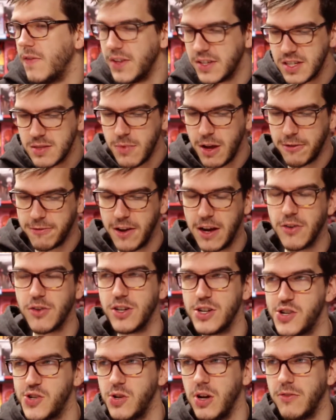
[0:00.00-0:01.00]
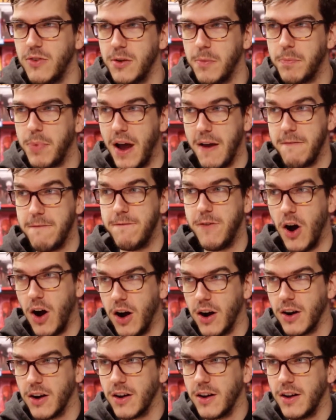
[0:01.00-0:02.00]
This is my favorite issue of it by
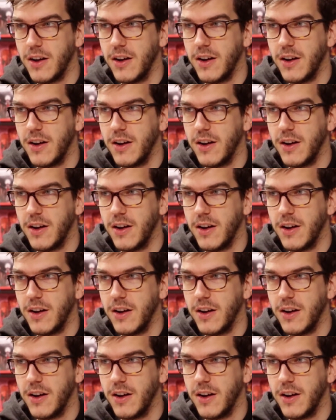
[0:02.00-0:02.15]
far.